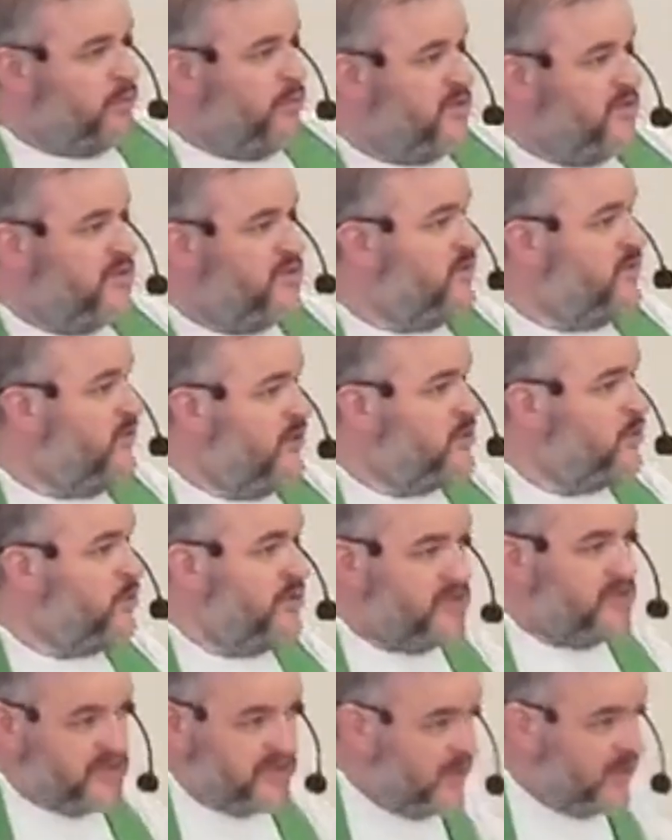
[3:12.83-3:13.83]

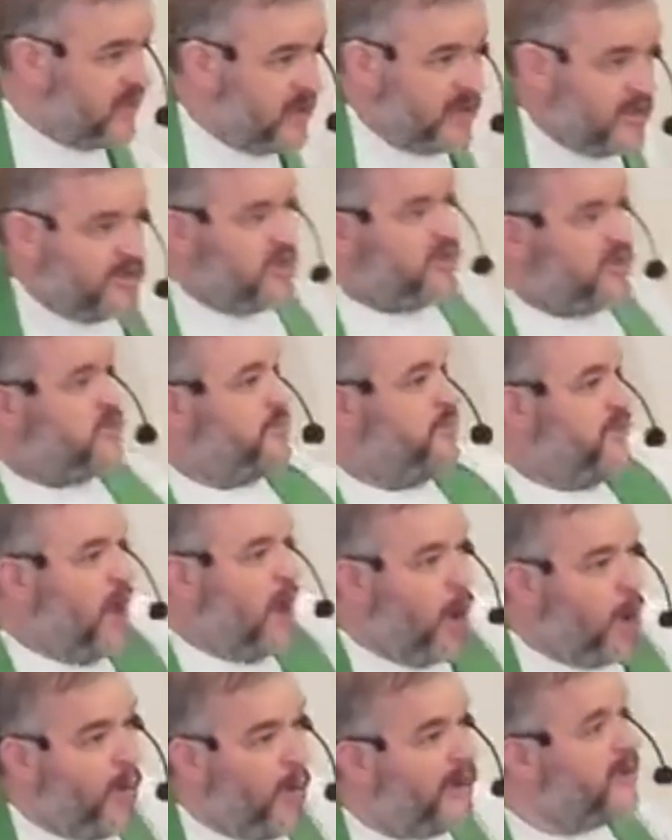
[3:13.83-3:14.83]
was just
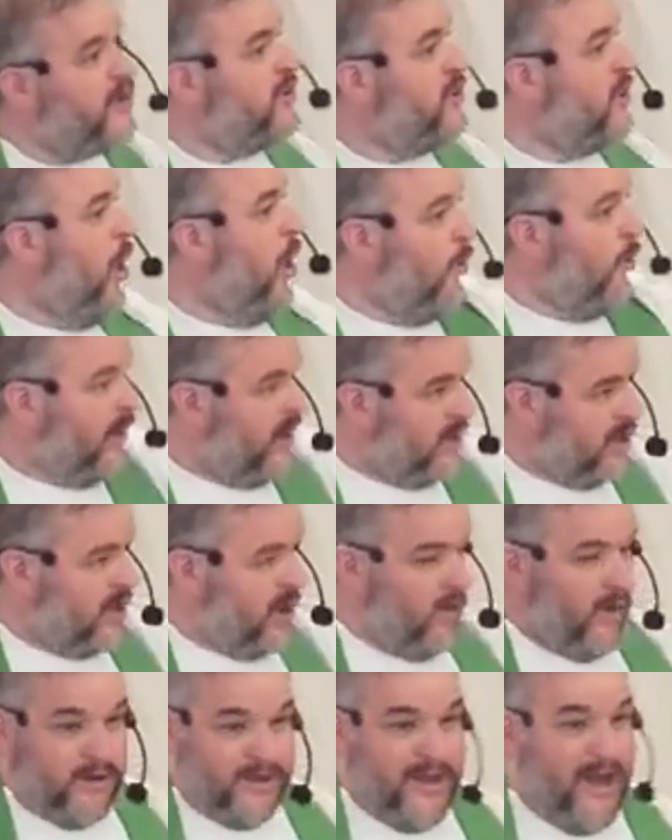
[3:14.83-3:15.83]
going and going and
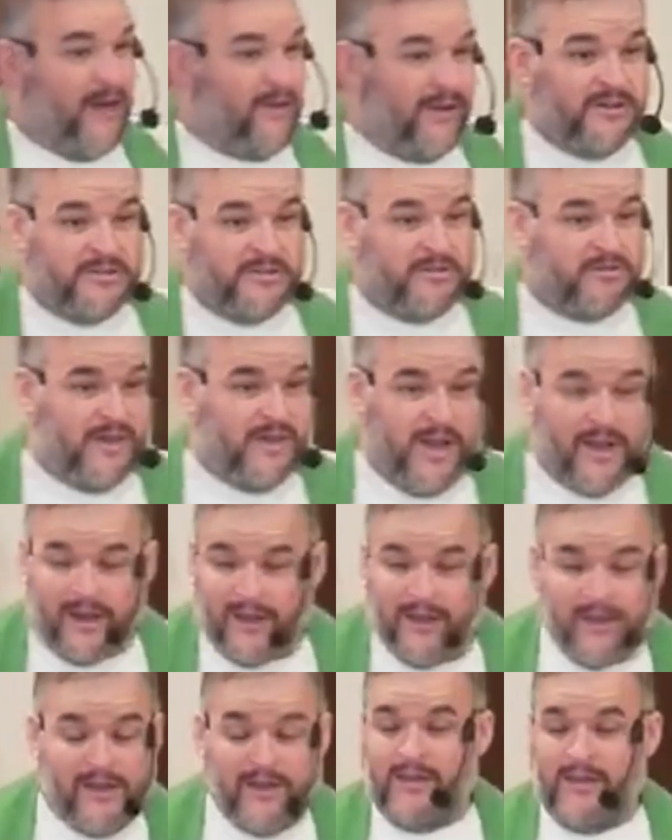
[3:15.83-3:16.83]
going. Now, here's the thing.
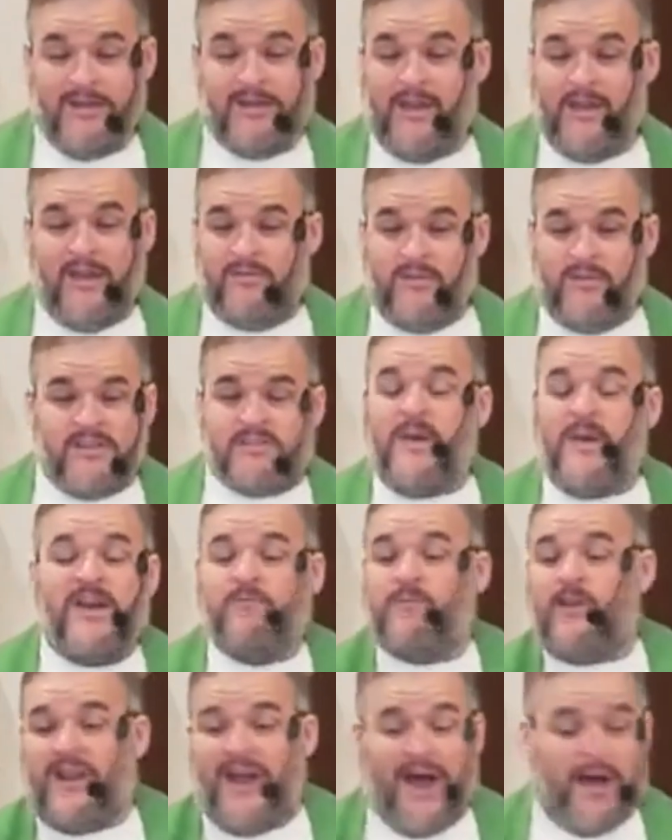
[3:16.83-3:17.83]
This may
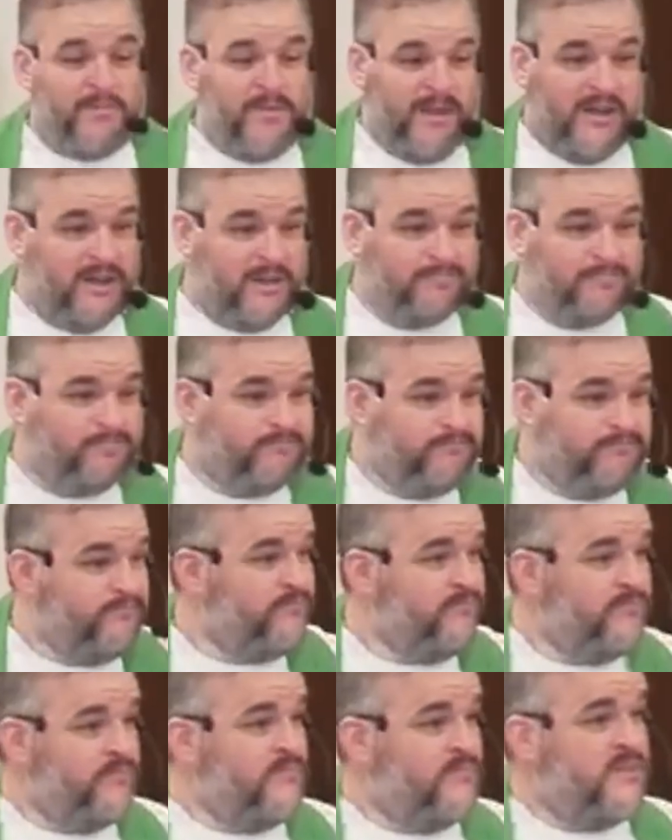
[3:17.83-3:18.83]
have been happening in
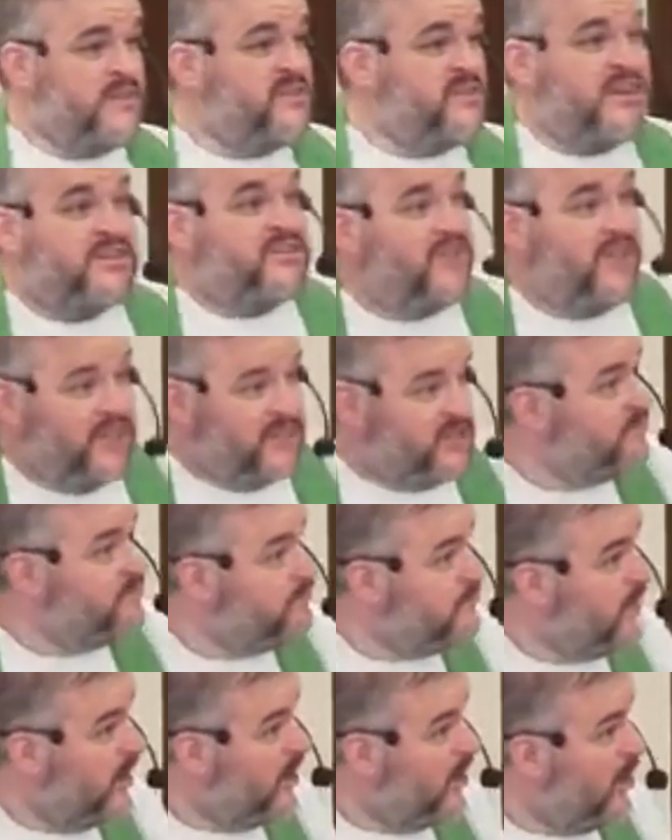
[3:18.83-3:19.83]
the
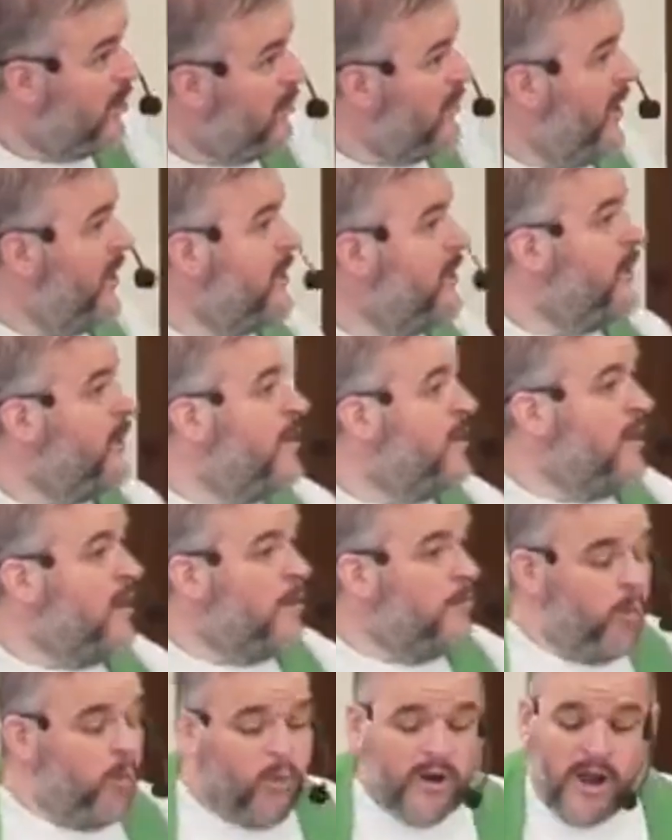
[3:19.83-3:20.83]
60s, you know what I mean?
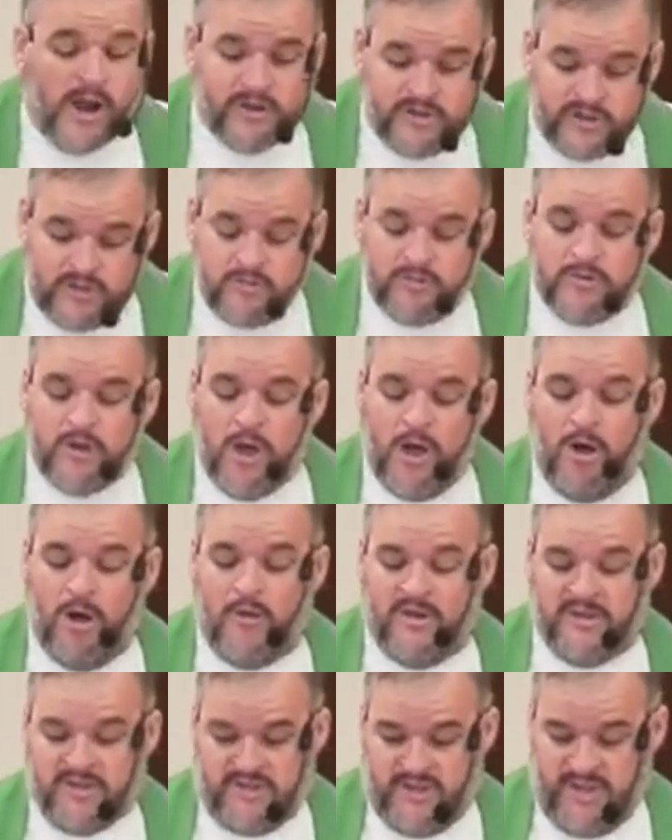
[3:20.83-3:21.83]
But what I do know
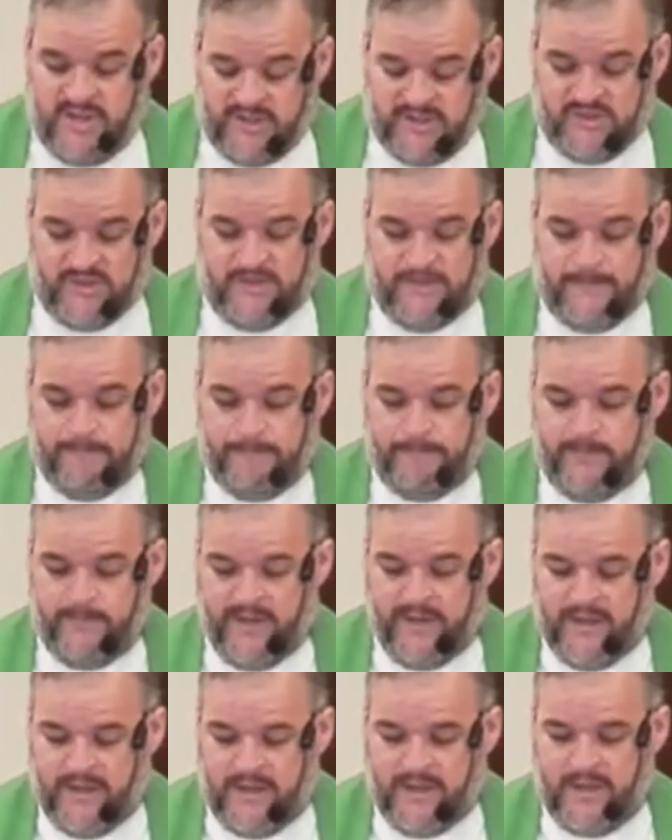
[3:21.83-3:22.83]
is this,
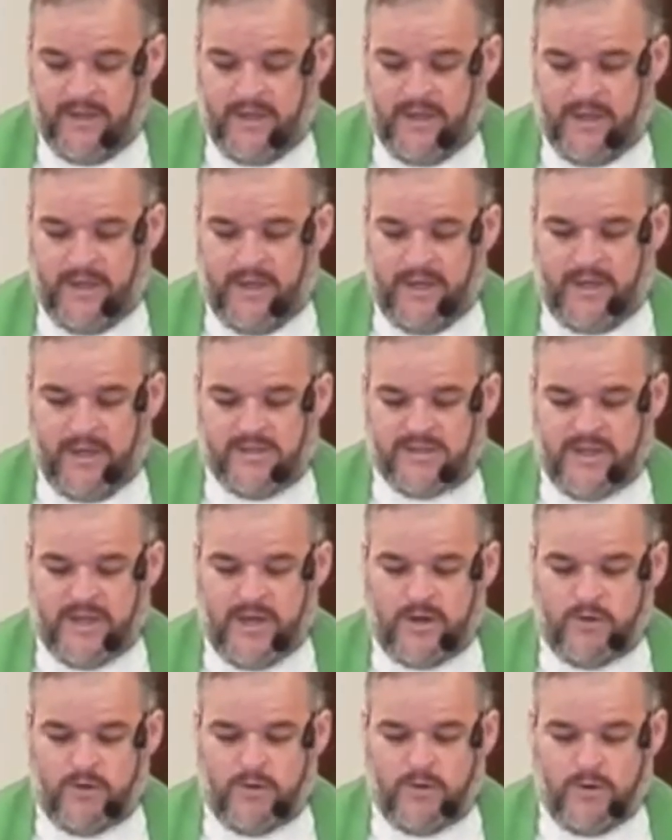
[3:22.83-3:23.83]
is
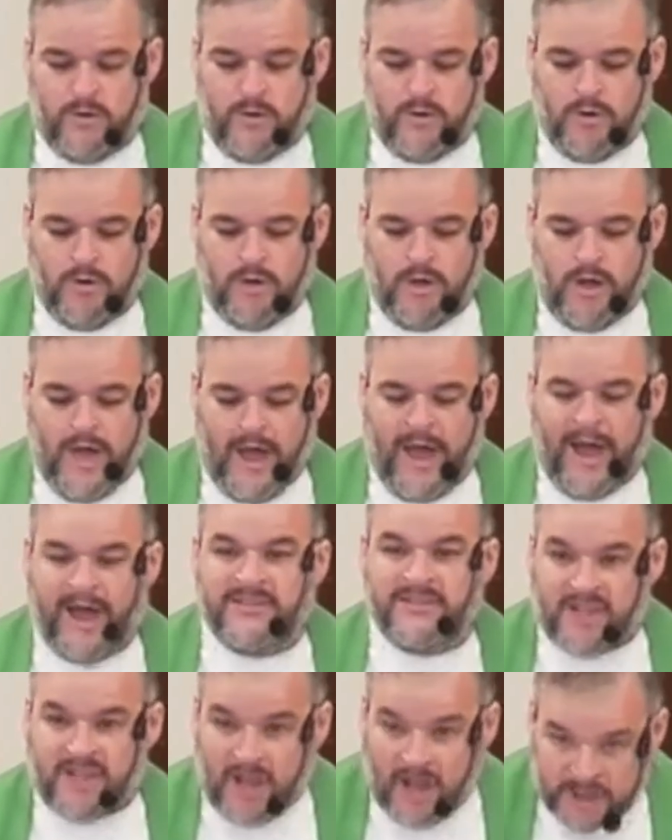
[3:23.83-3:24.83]
that
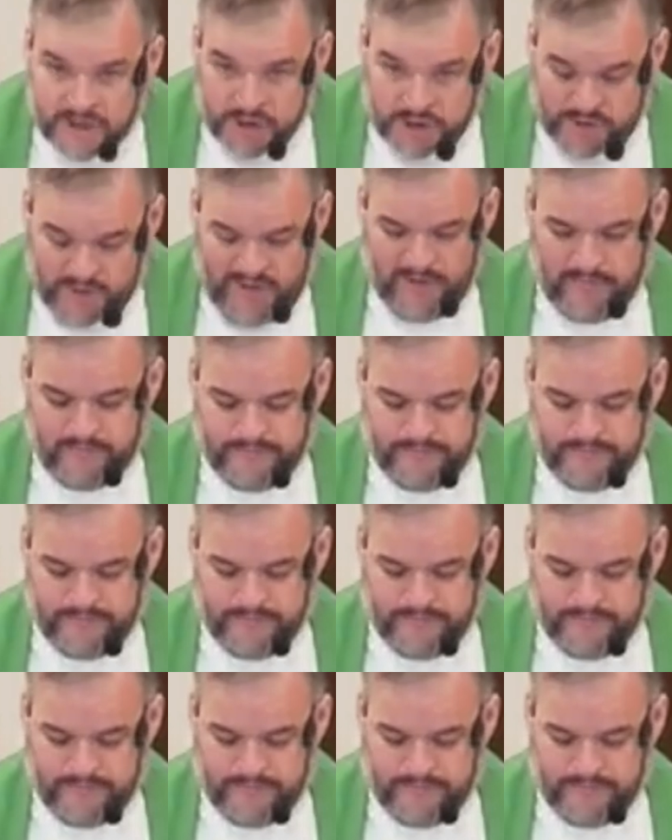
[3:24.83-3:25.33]
as a country,